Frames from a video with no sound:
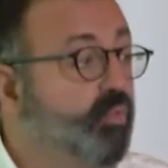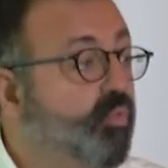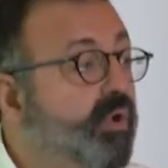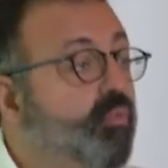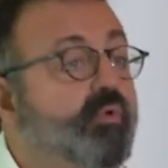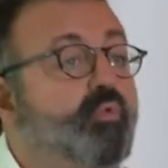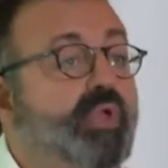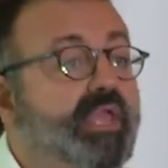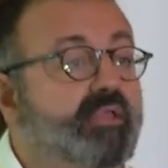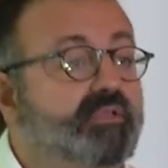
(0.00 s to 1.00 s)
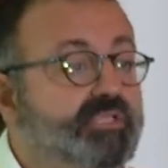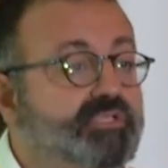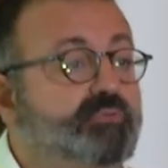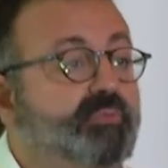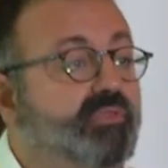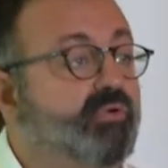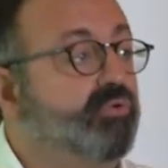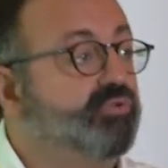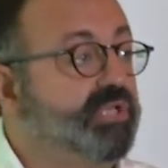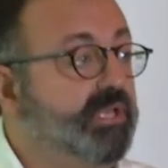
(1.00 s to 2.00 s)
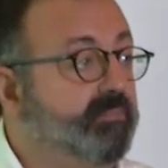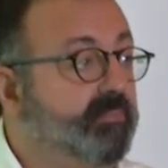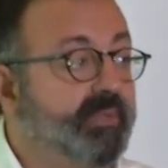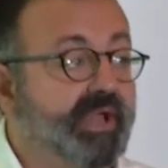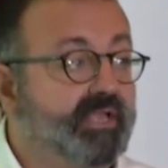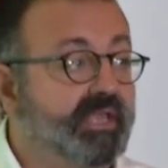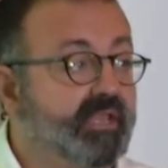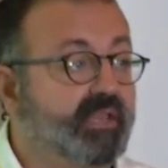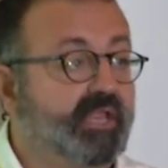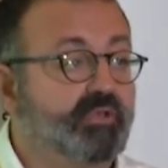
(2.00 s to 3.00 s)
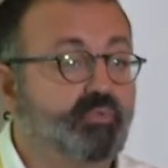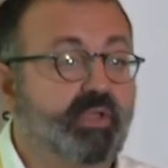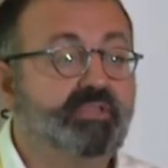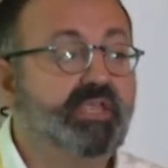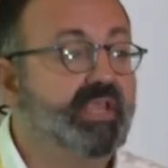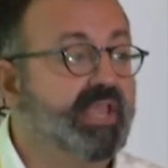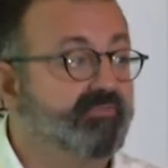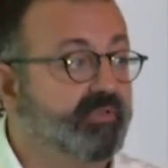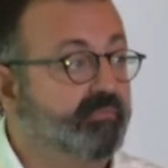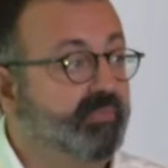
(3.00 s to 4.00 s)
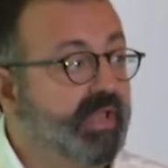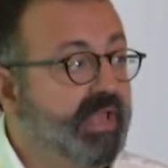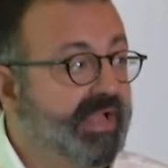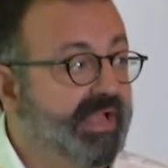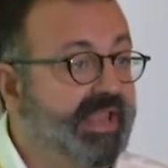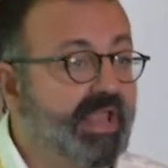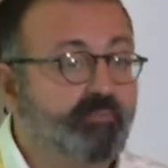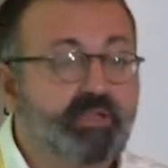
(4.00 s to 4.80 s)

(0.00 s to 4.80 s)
Where were we in tissue pathology back in 2011? Allow